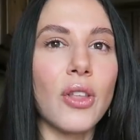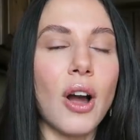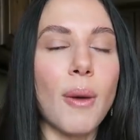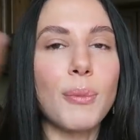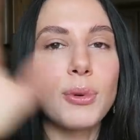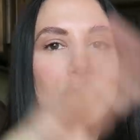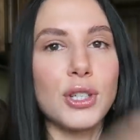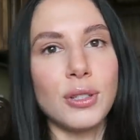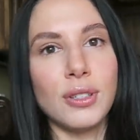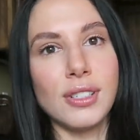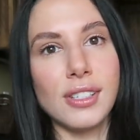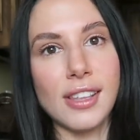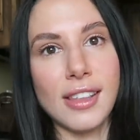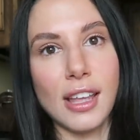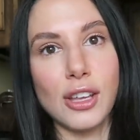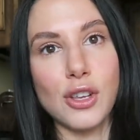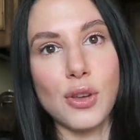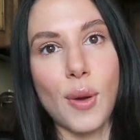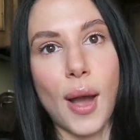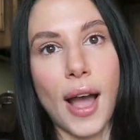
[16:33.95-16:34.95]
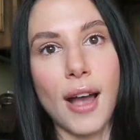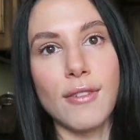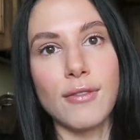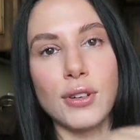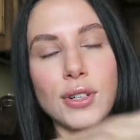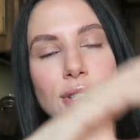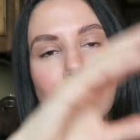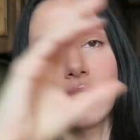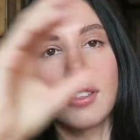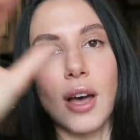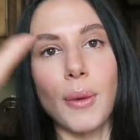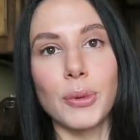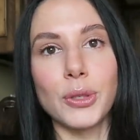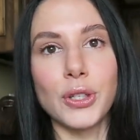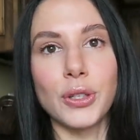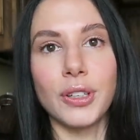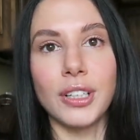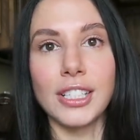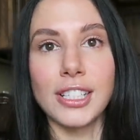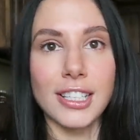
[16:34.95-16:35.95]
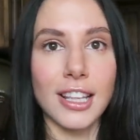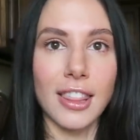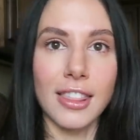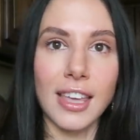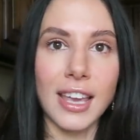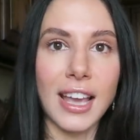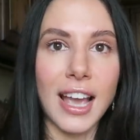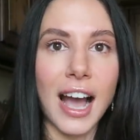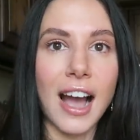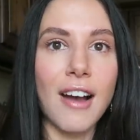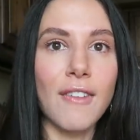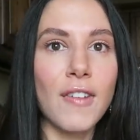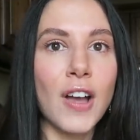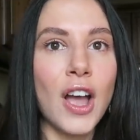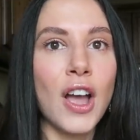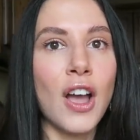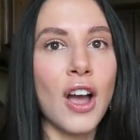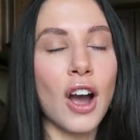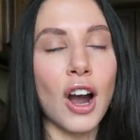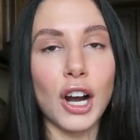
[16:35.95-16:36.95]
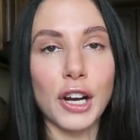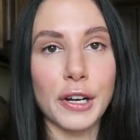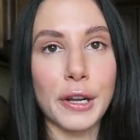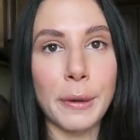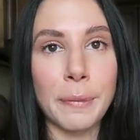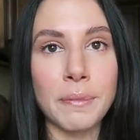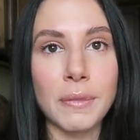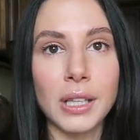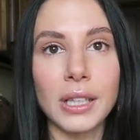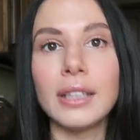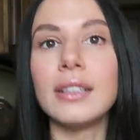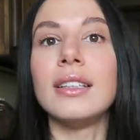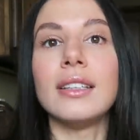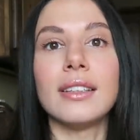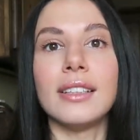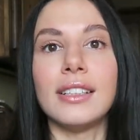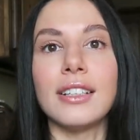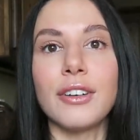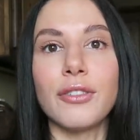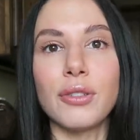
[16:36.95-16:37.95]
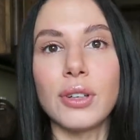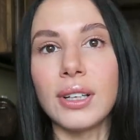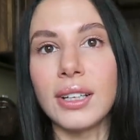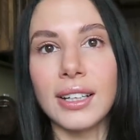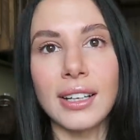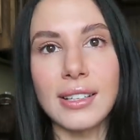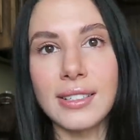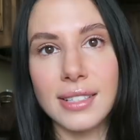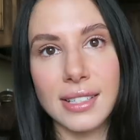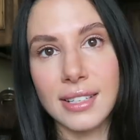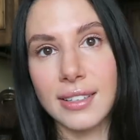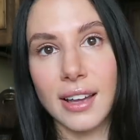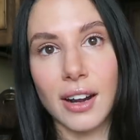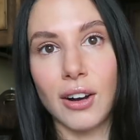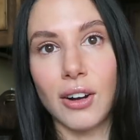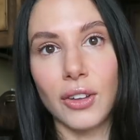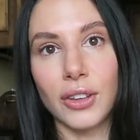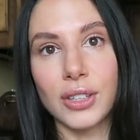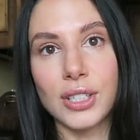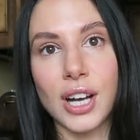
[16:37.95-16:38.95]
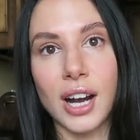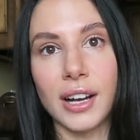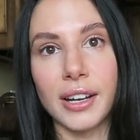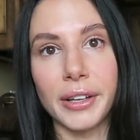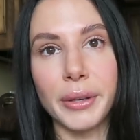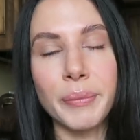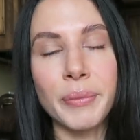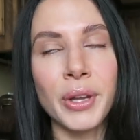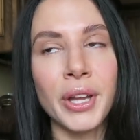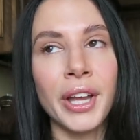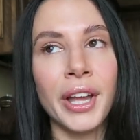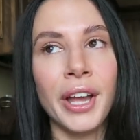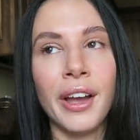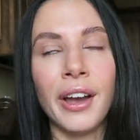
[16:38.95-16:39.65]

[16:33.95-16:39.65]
the opportunities that you have versus the opportunities that they have are completely different. And I see that all the time.